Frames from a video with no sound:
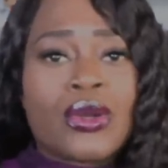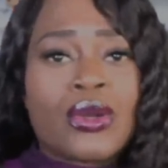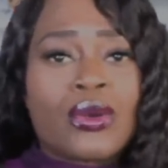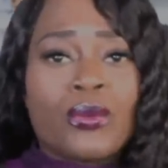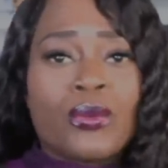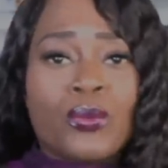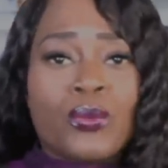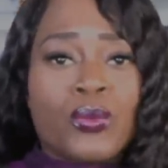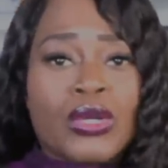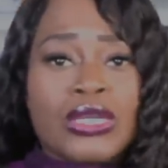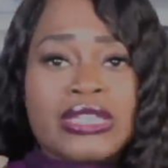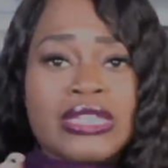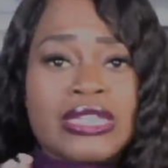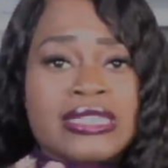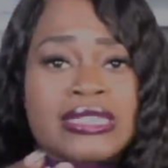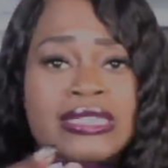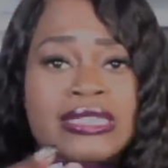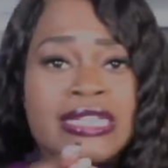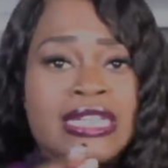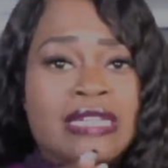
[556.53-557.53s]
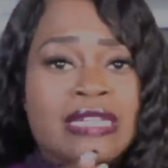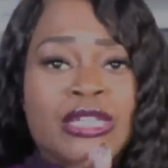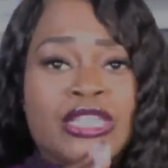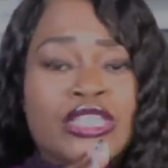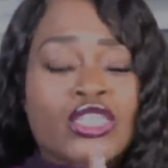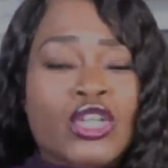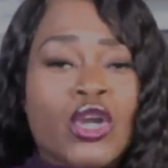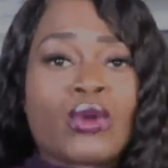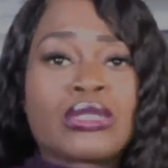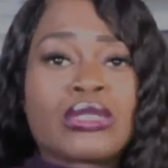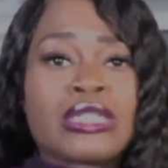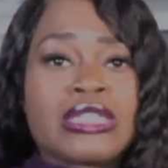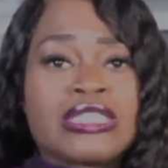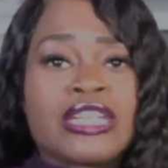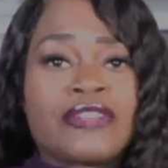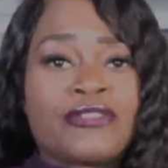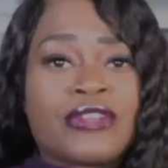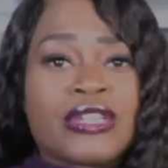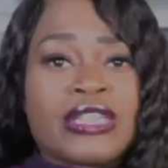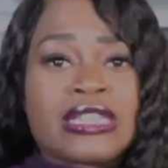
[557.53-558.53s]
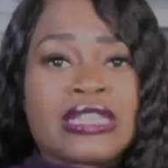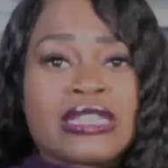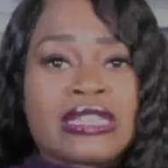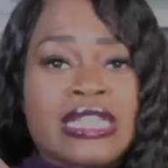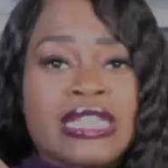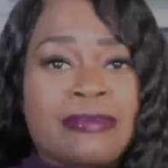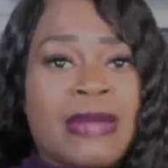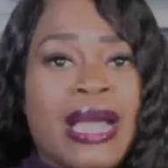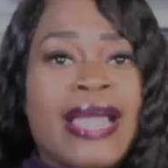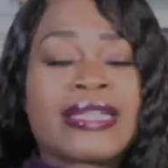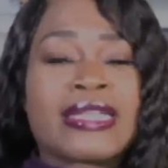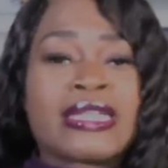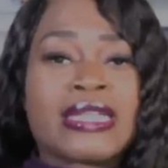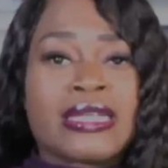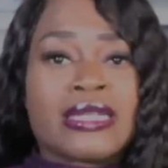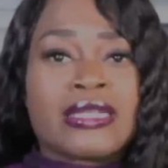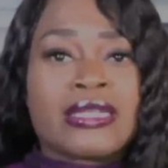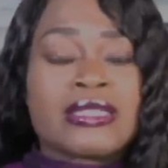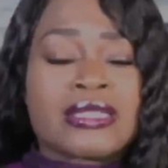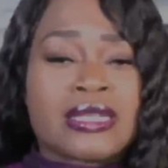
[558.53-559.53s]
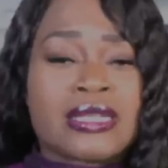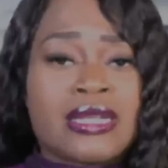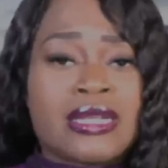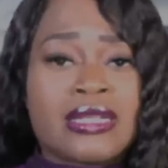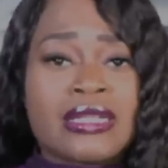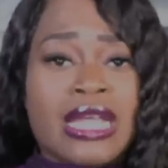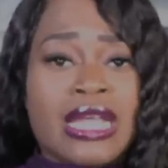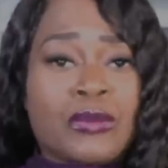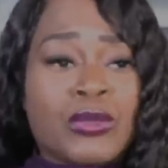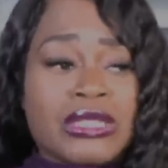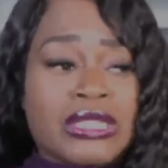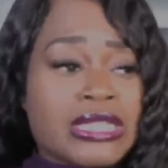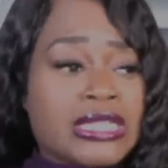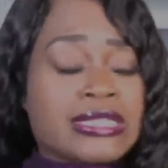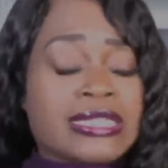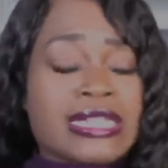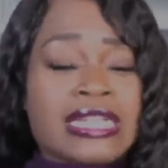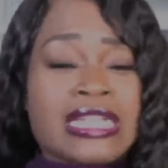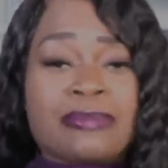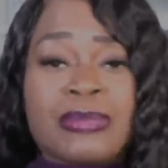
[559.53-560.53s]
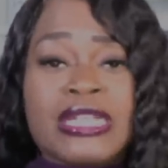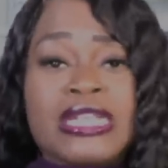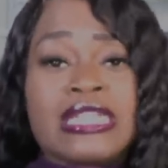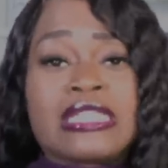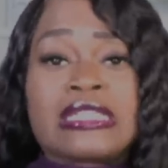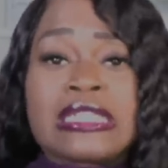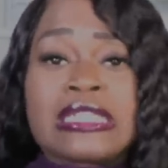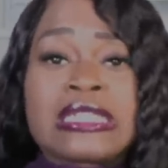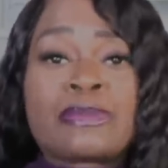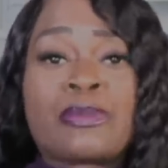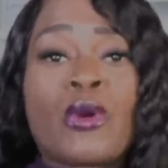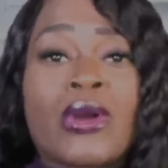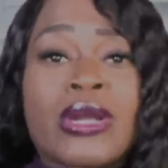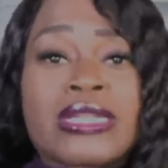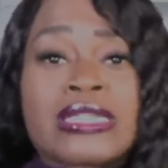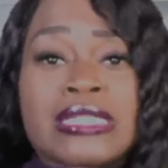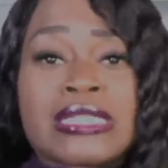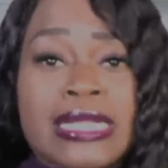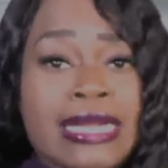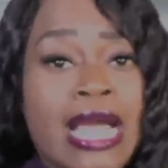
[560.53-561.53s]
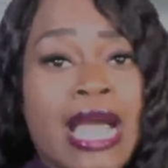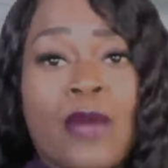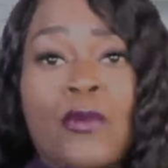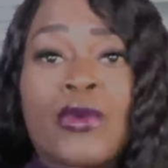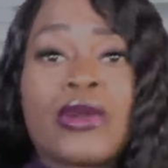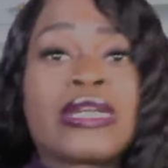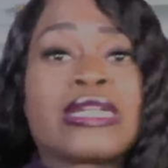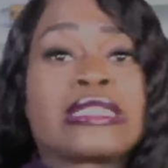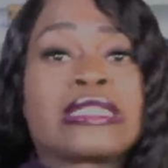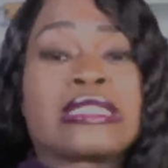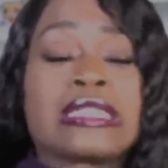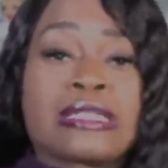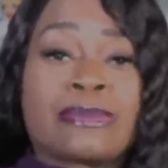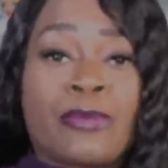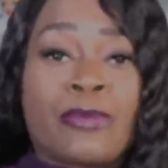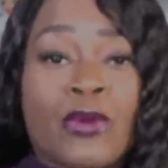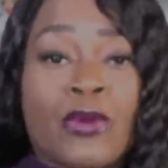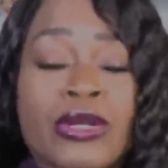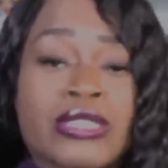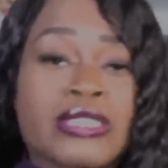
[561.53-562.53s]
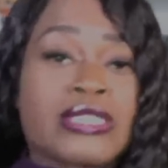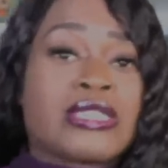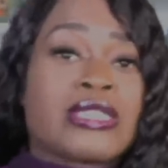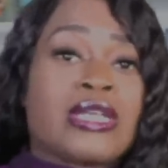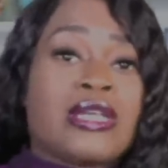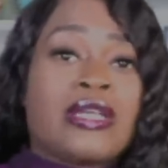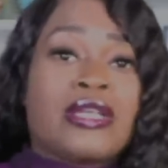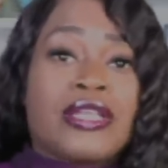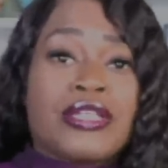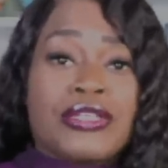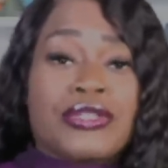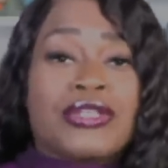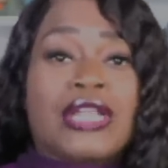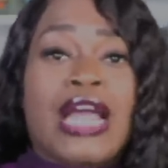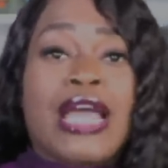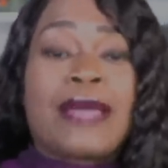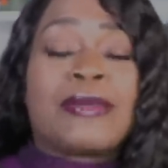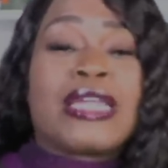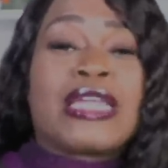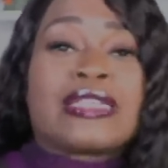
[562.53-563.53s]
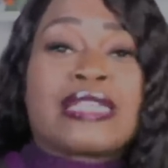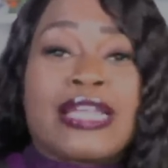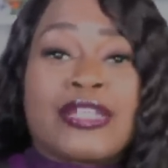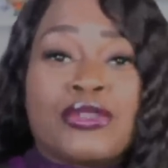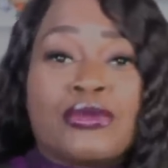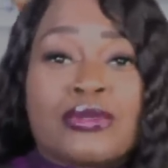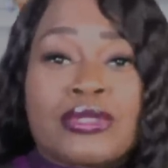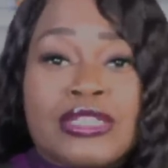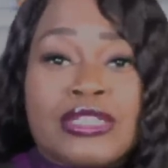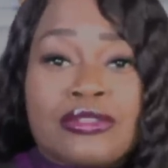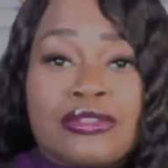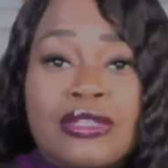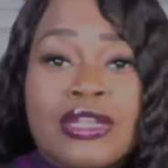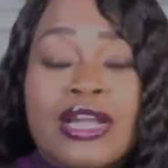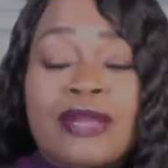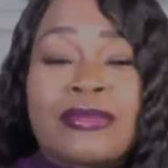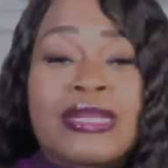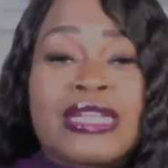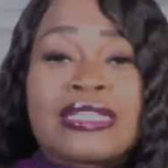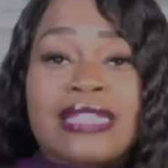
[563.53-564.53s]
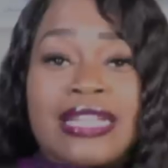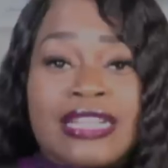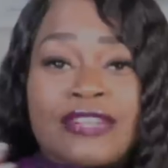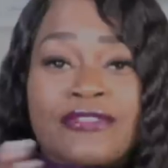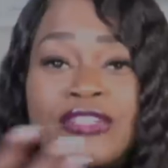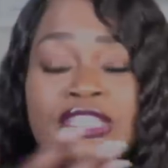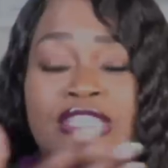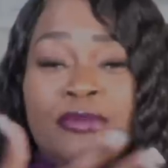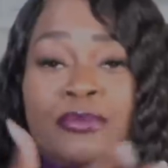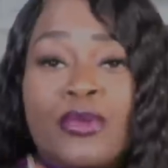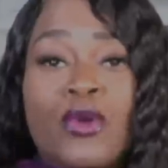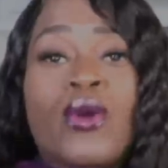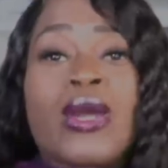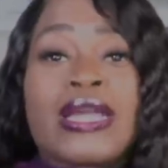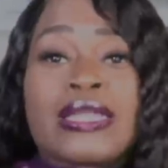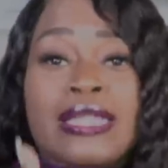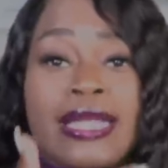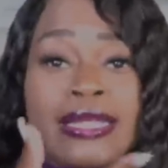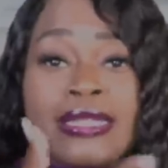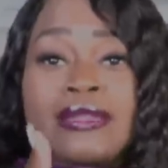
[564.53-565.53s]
would this kid be totally different than my kids? Like, would this kid be into sports like how we're into sports? You know what I mean? Like you, you know what I mean? Like if it's a boy, like